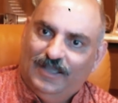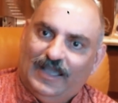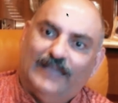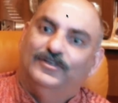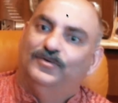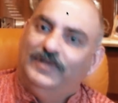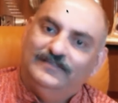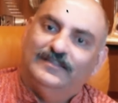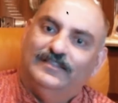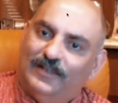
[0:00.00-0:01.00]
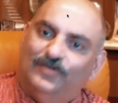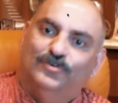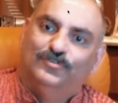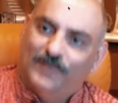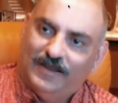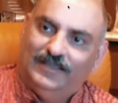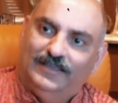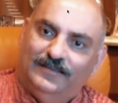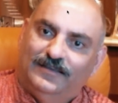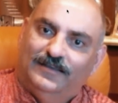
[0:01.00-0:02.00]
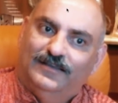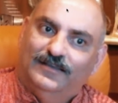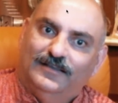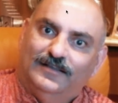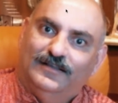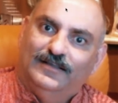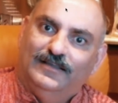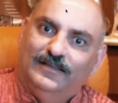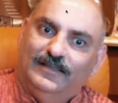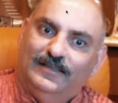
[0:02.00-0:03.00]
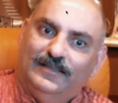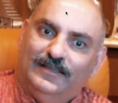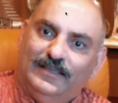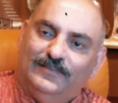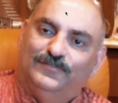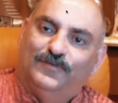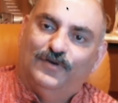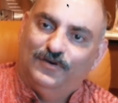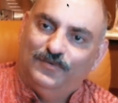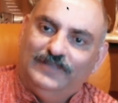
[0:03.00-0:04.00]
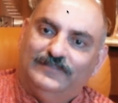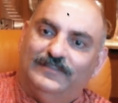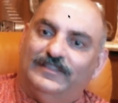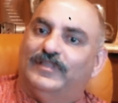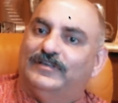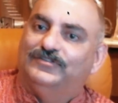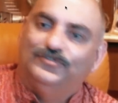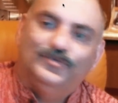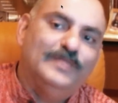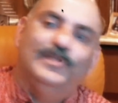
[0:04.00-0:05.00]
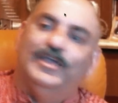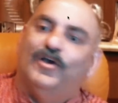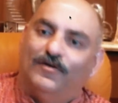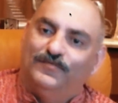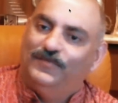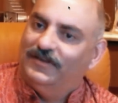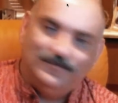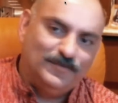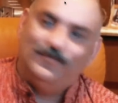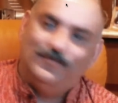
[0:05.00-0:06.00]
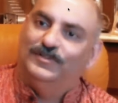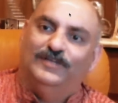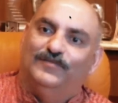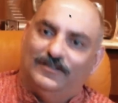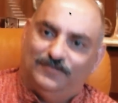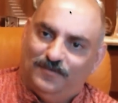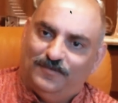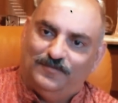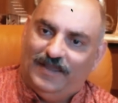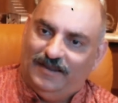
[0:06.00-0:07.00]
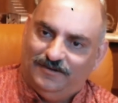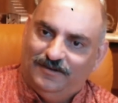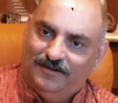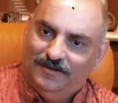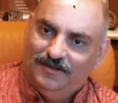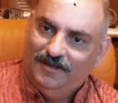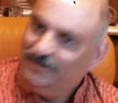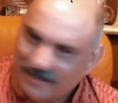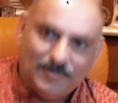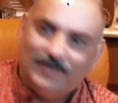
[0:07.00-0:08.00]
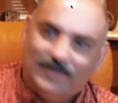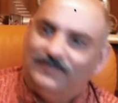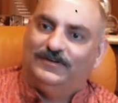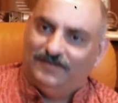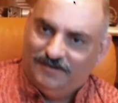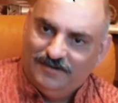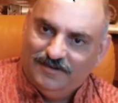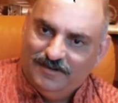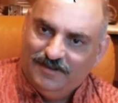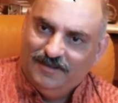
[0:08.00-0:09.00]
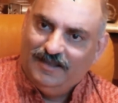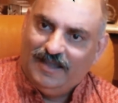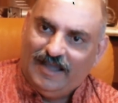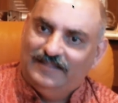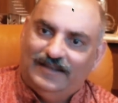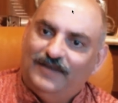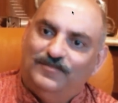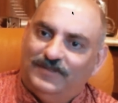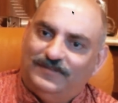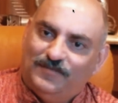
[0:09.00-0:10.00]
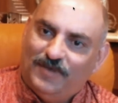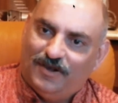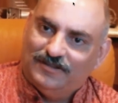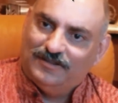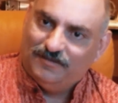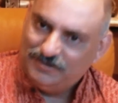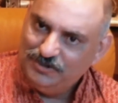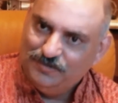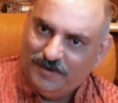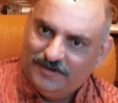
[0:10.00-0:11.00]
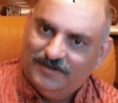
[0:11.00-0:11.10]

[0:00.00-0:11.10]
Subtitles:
And the reason they lose money is for a reason that was extremely obvious before the investment was made. They missed it. And they didn't miss it because they were stupid.